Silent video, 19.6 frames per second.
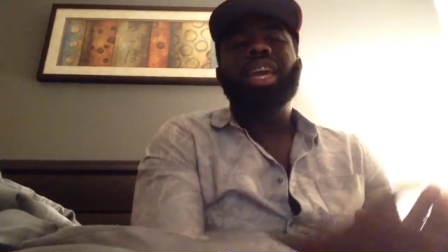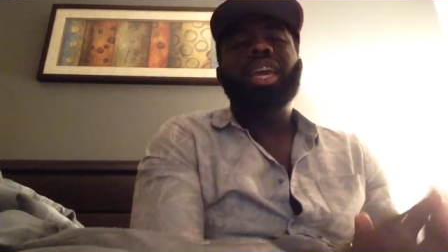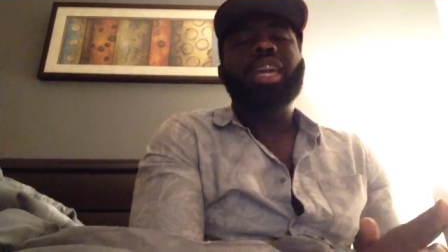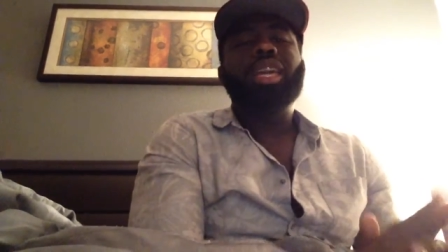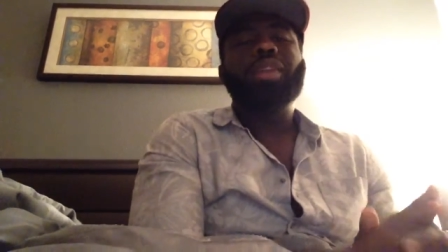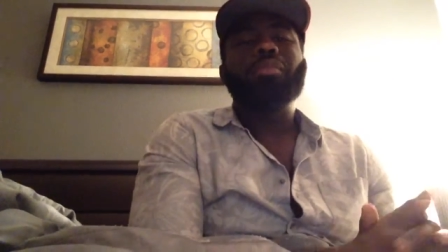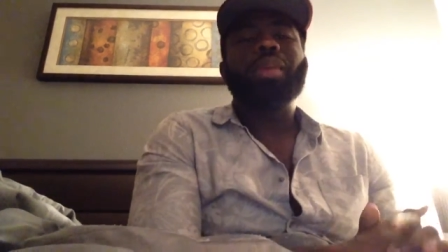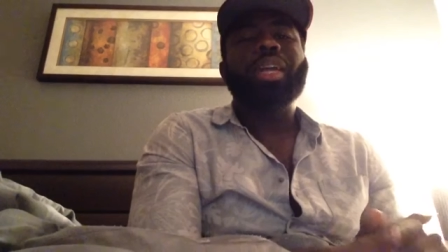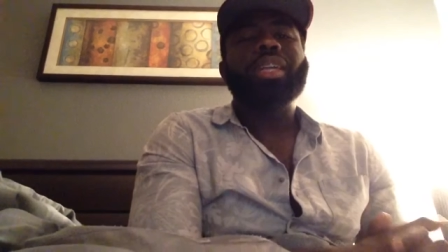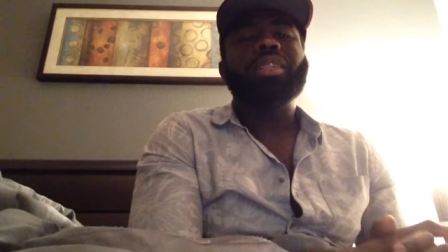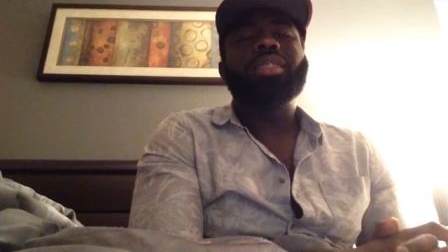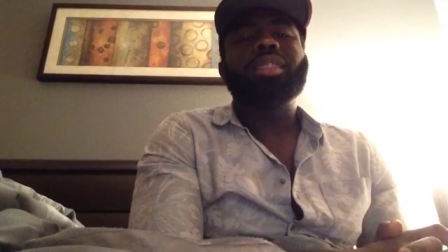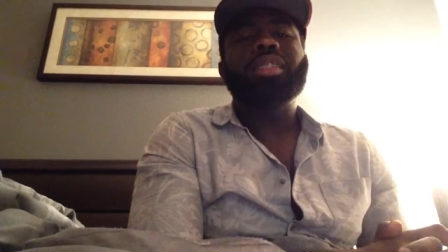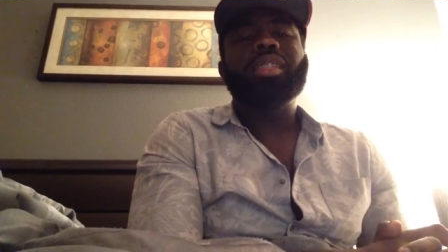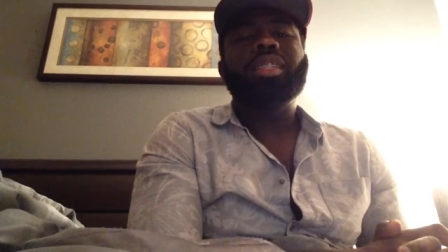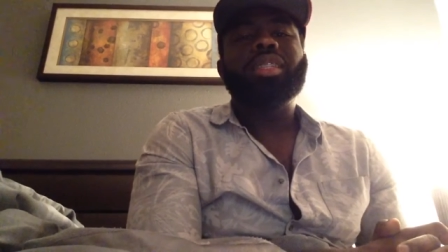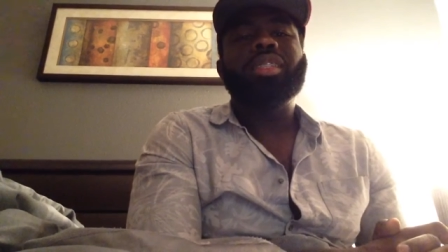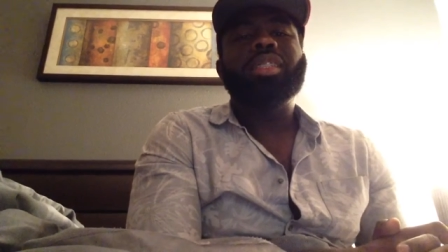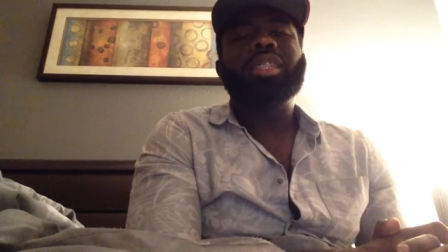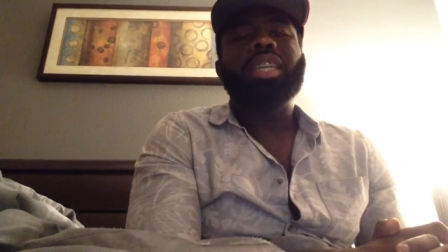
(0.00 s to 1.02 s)
He
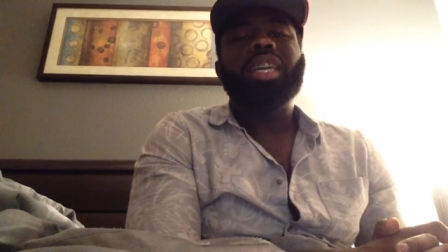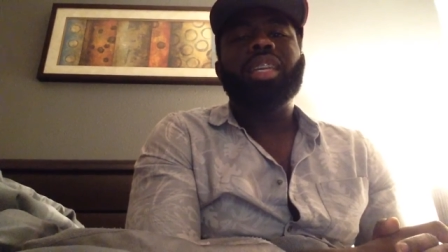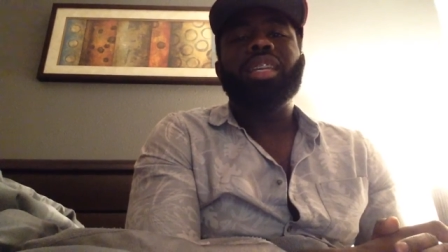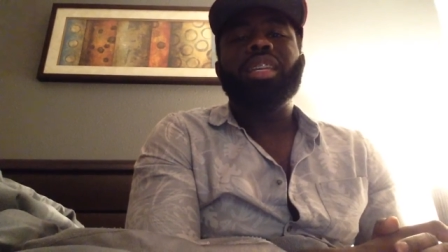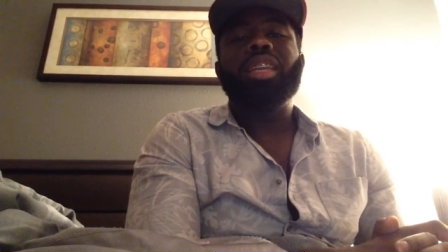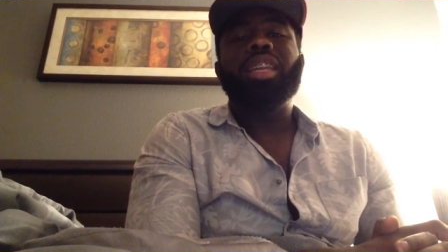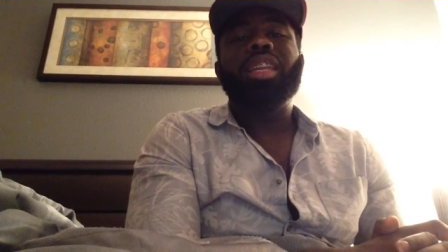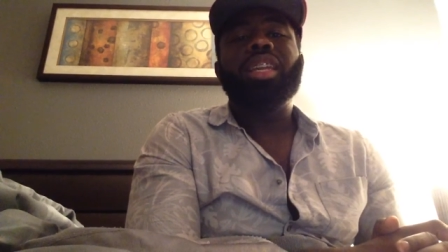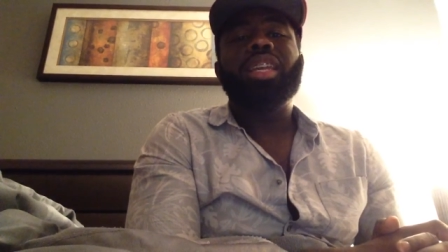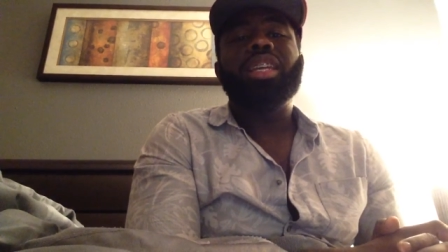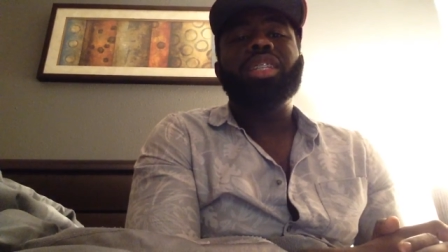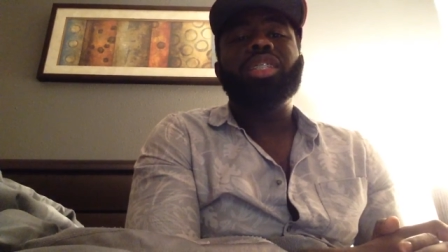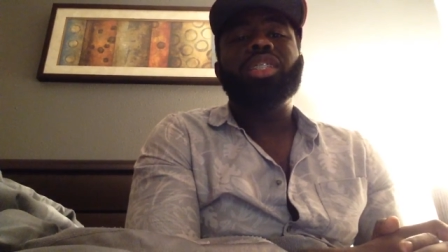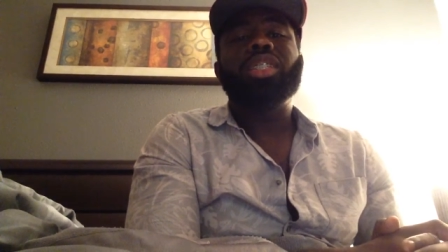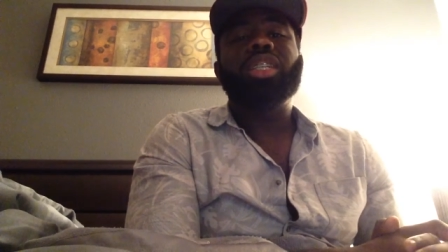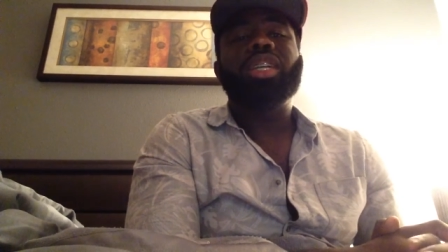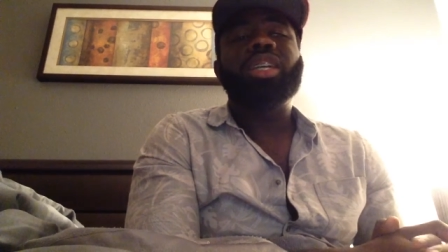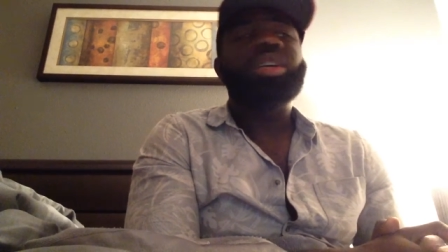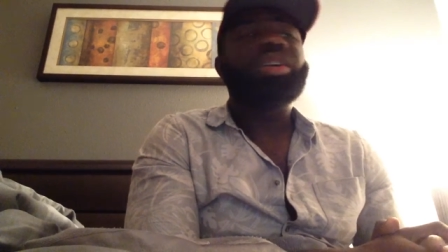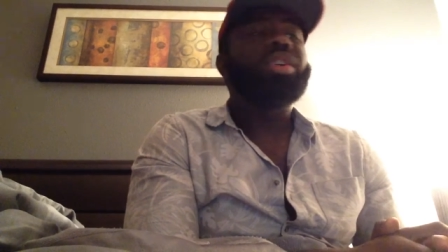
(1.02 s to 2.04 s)
basically said, in a
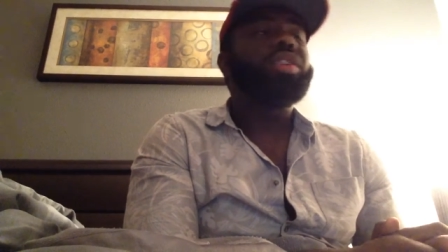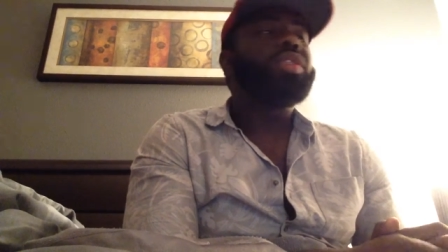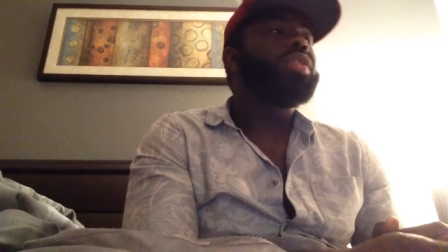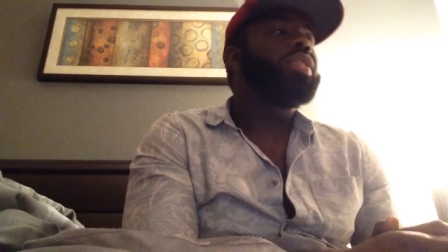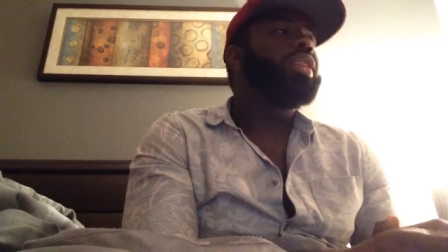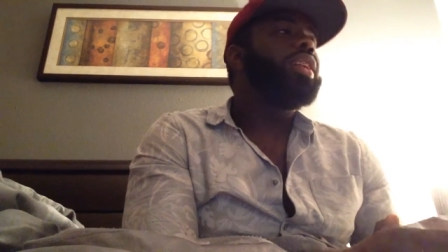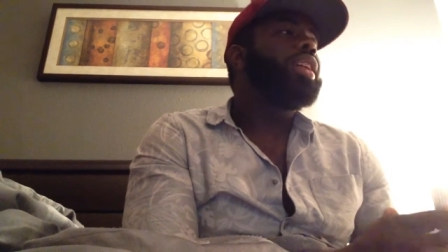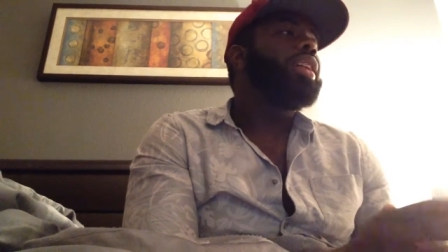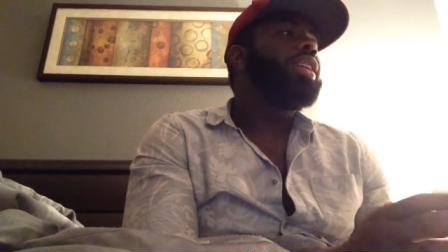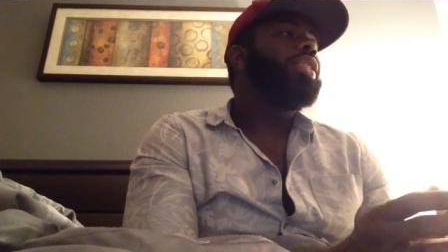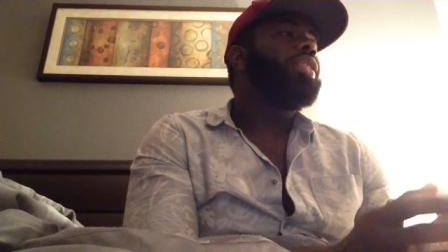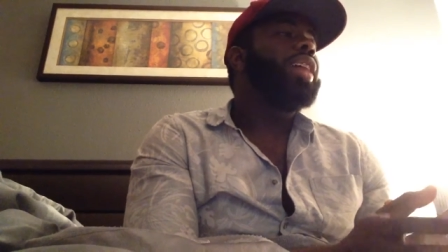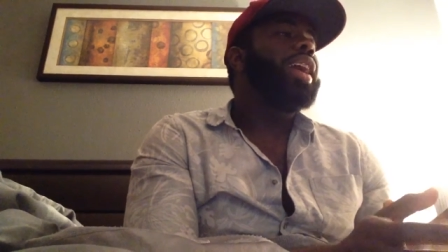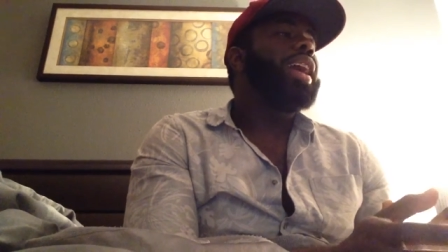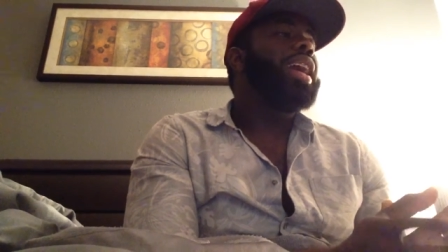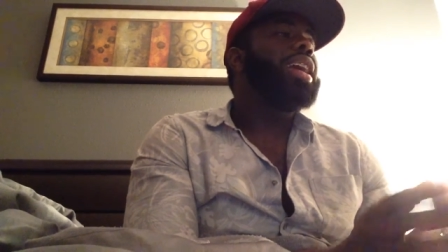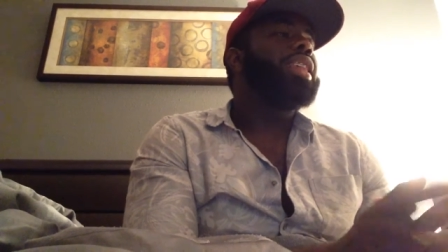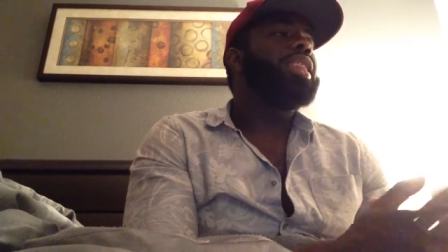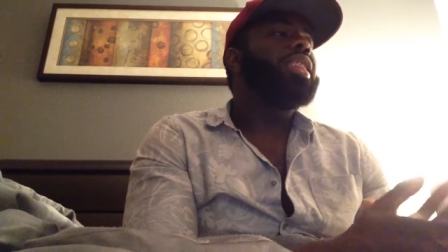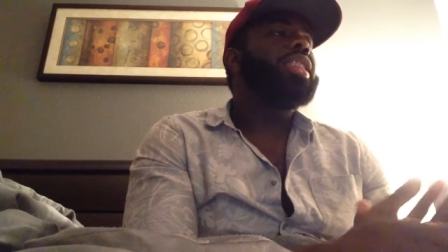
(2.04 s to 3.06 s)
nutshell,
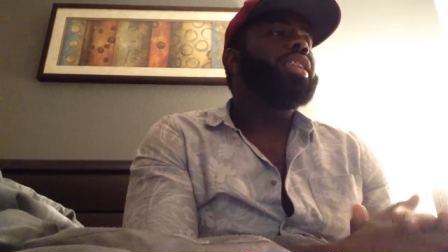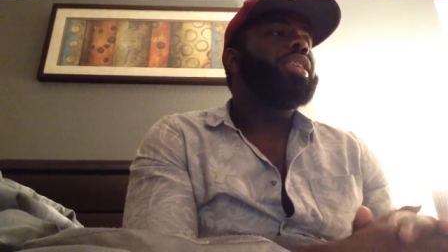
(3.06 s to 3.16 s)
that